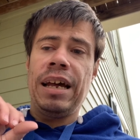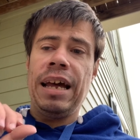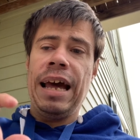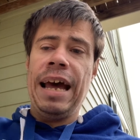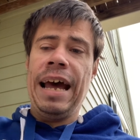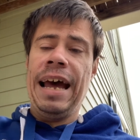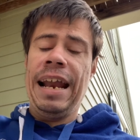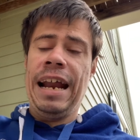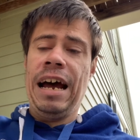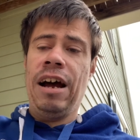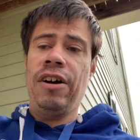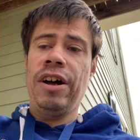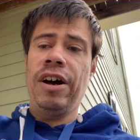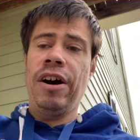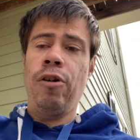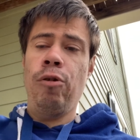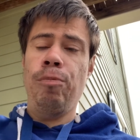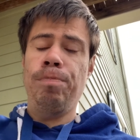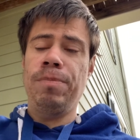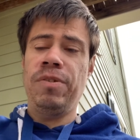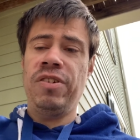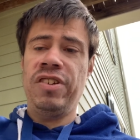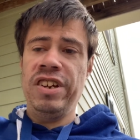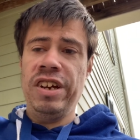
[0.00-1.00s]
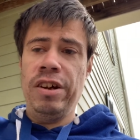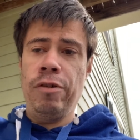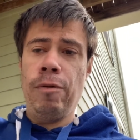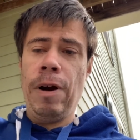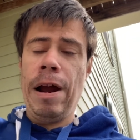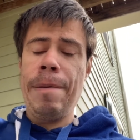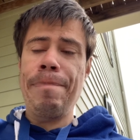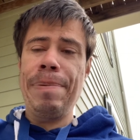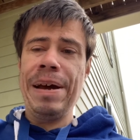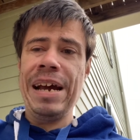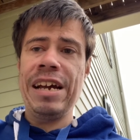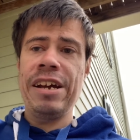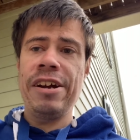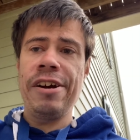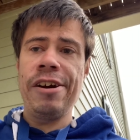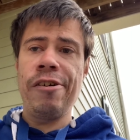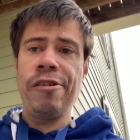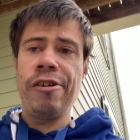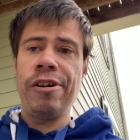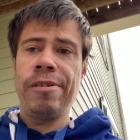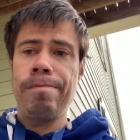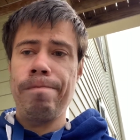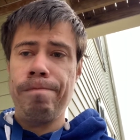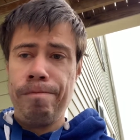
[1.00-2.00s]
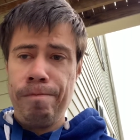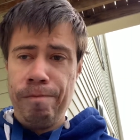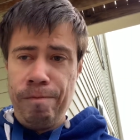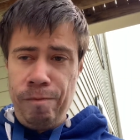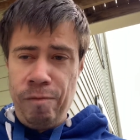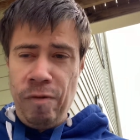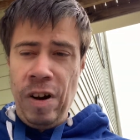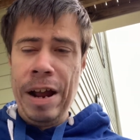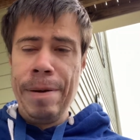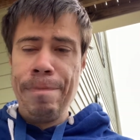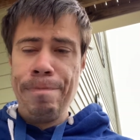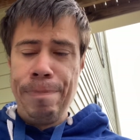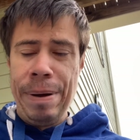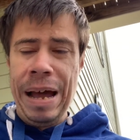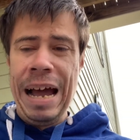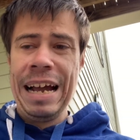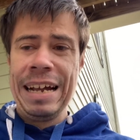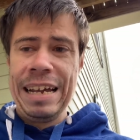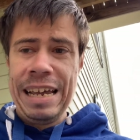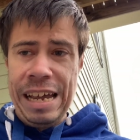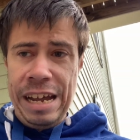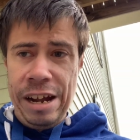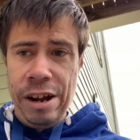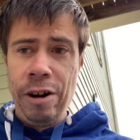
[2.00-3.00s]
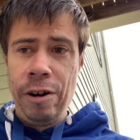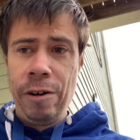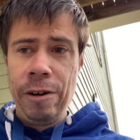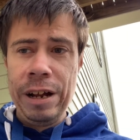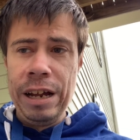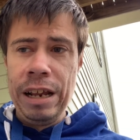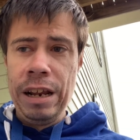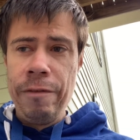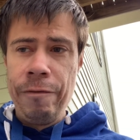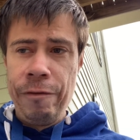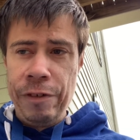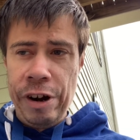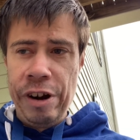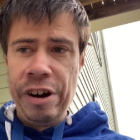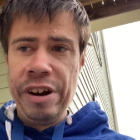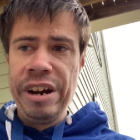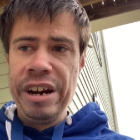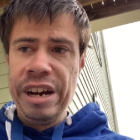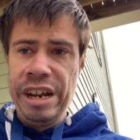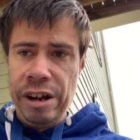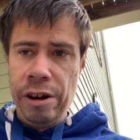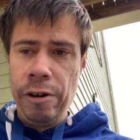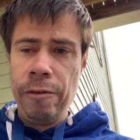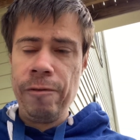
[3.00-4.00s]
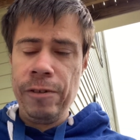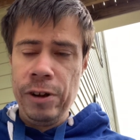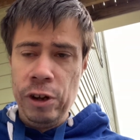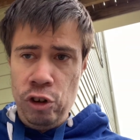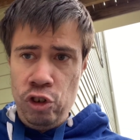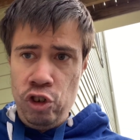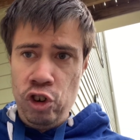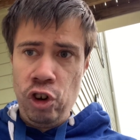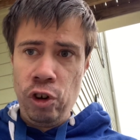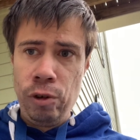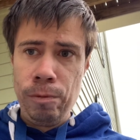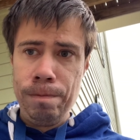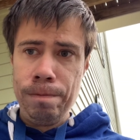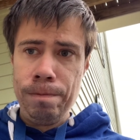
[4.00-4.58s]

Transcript: and I hope to see you right back here, right back here in the very near future.